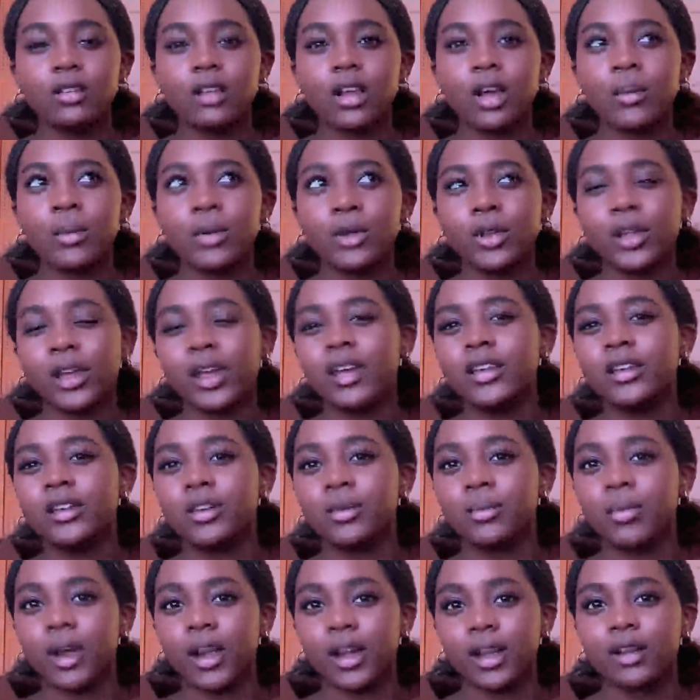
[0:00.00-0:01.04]
about like a year
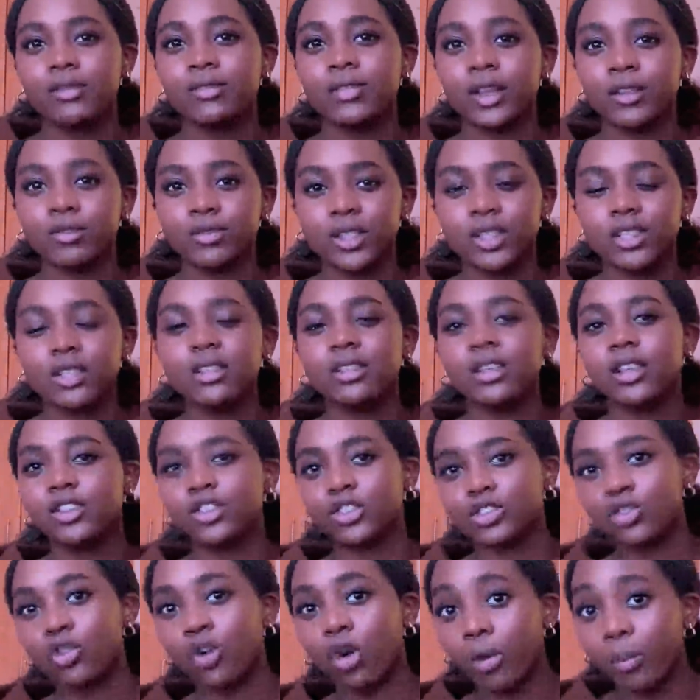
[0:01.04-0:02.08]
back, I've like recently
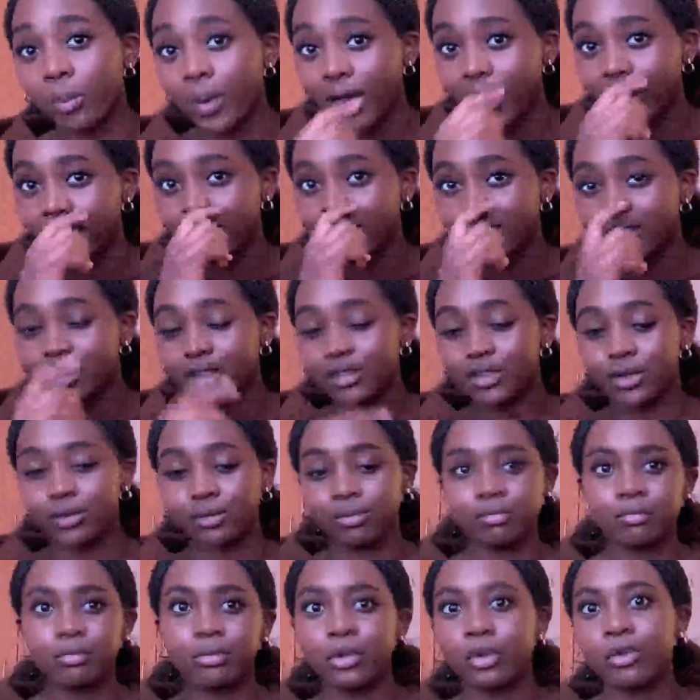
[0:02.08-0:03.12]
just got back into the
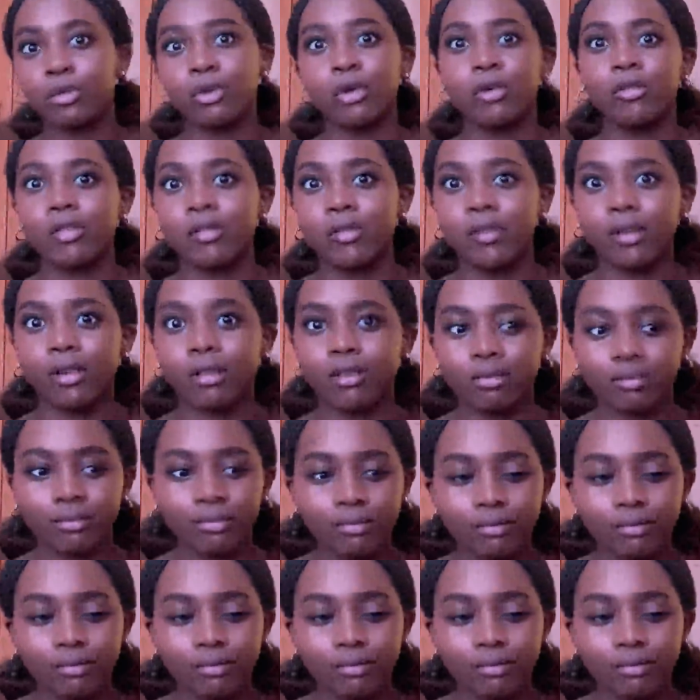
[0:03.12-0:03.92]
groove of it.